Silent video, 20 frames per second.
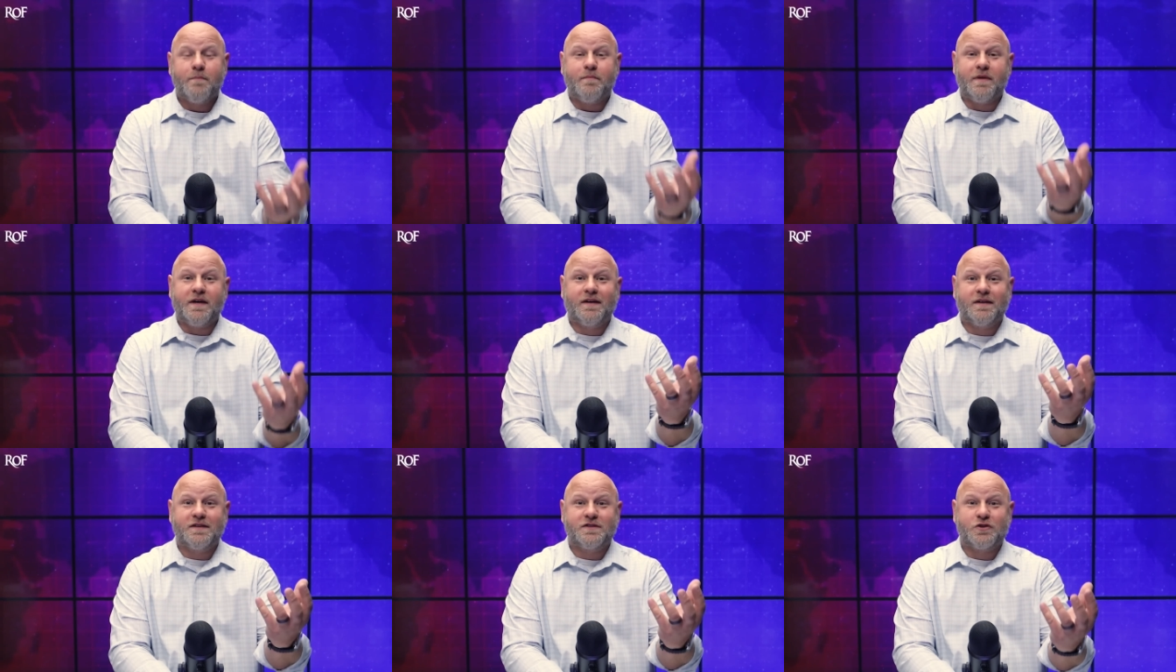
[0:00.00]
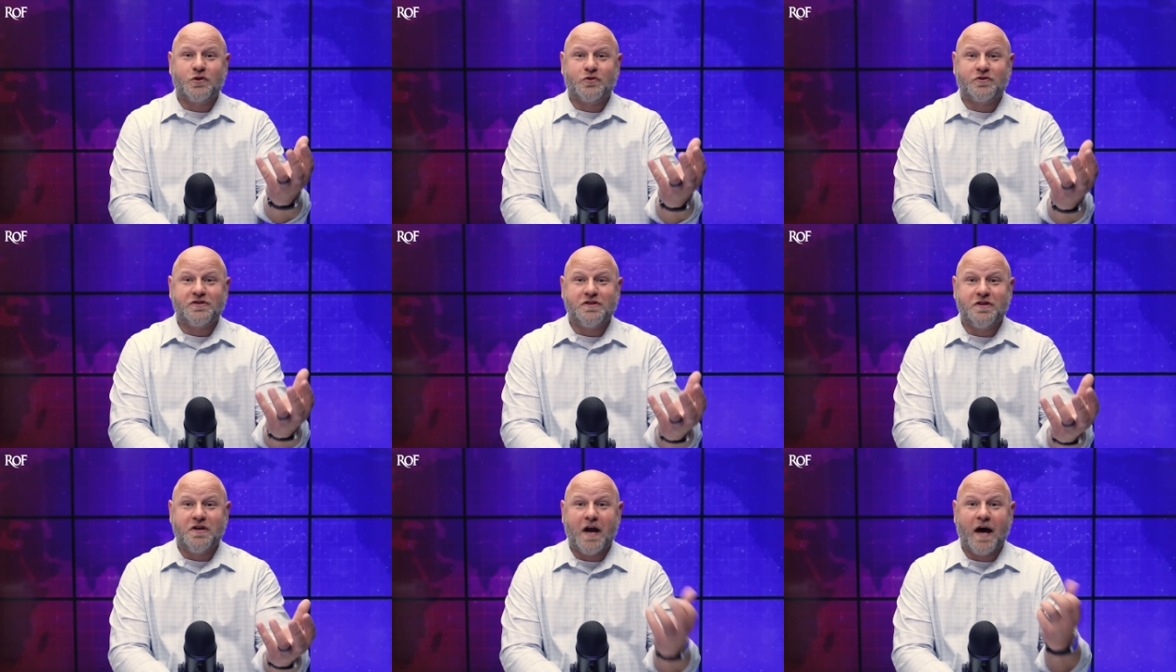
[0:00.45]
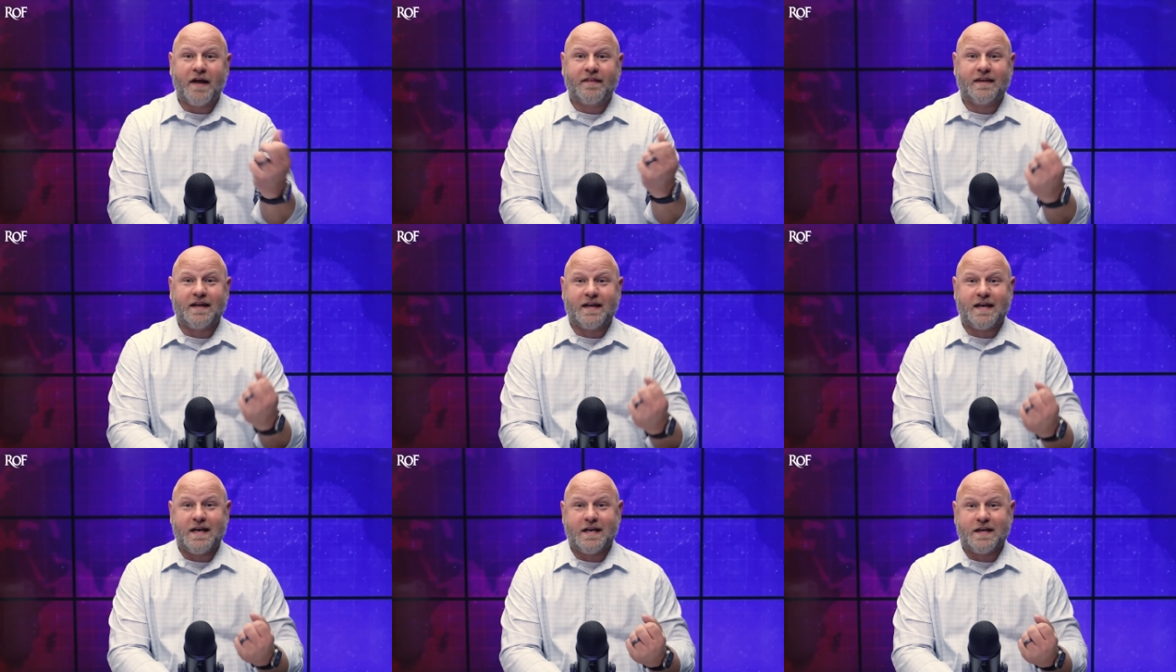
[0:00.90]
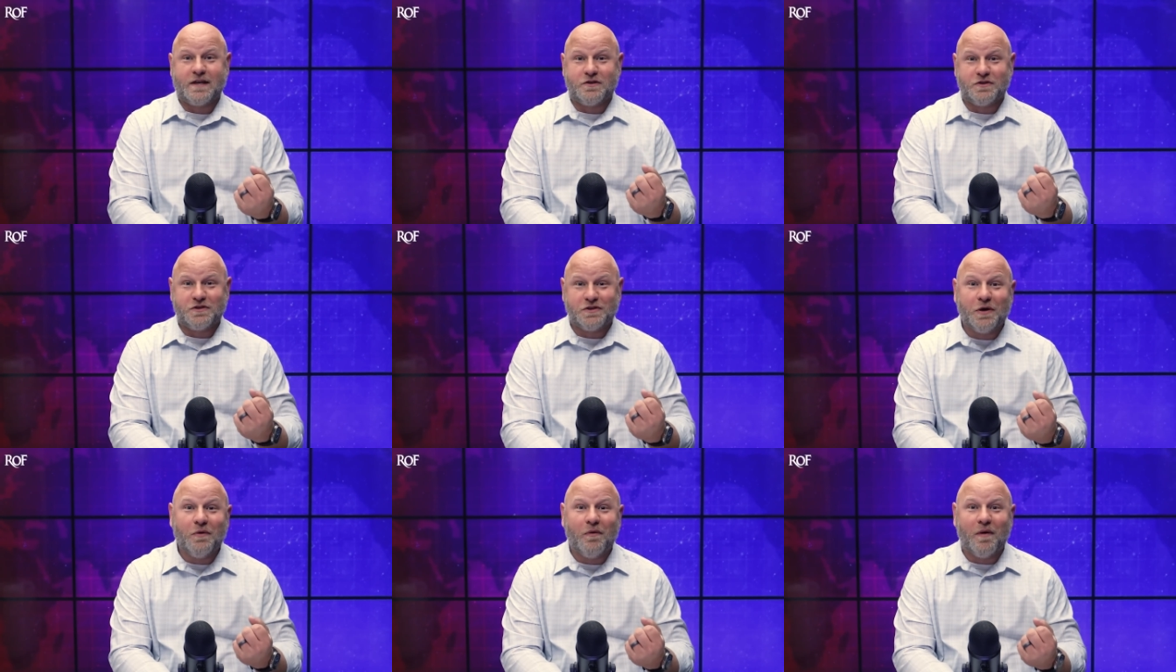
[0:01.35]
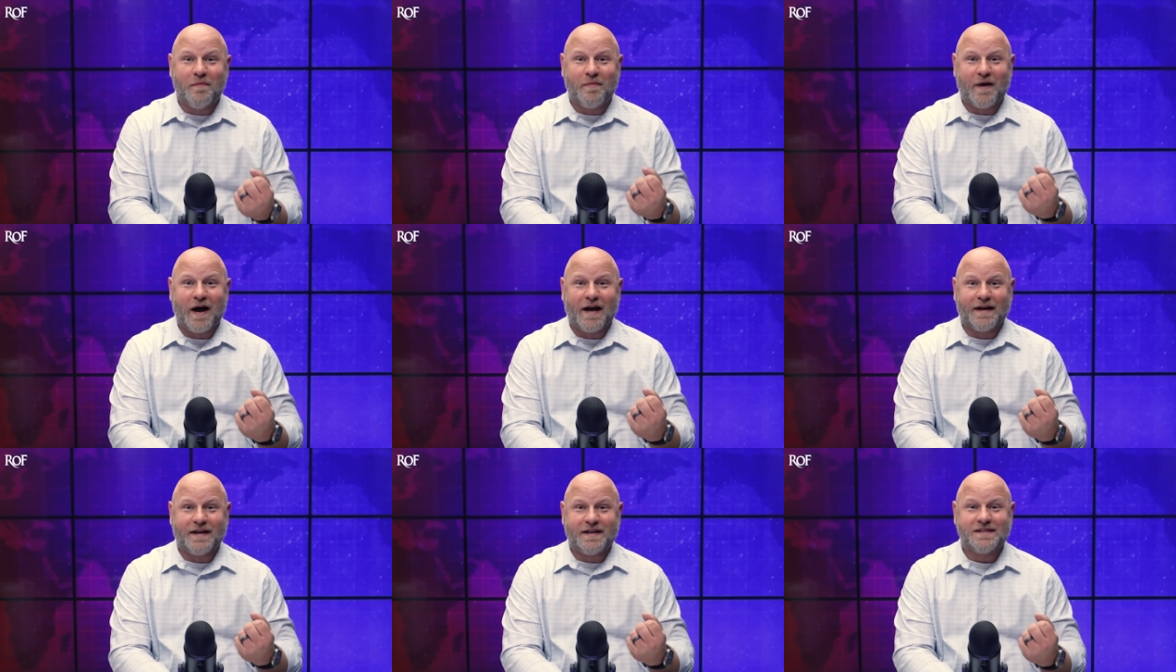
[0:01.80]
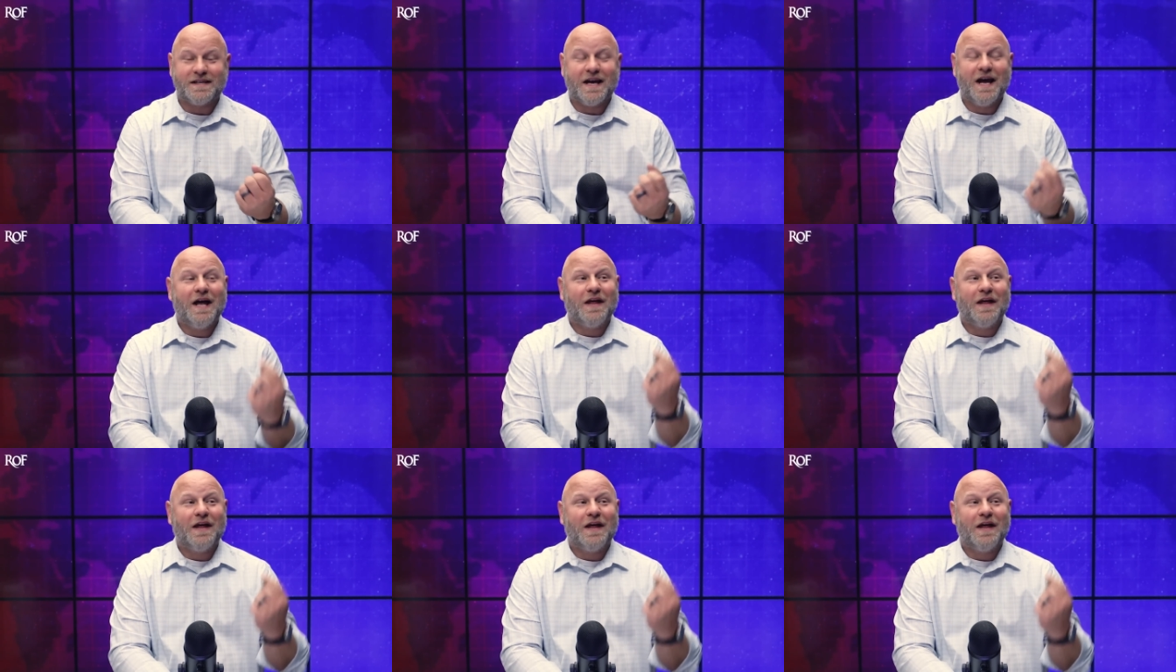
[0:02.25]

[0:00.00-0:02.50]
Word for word: because there's nothing he can do about it.